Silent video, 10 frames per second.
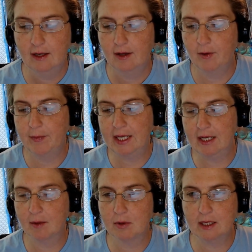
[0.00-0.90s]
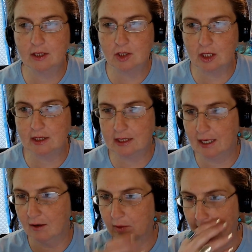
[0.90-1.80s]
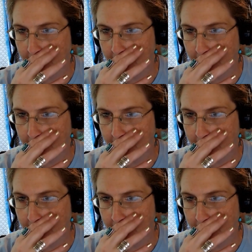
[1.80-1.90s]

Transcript: it may not apply just that way,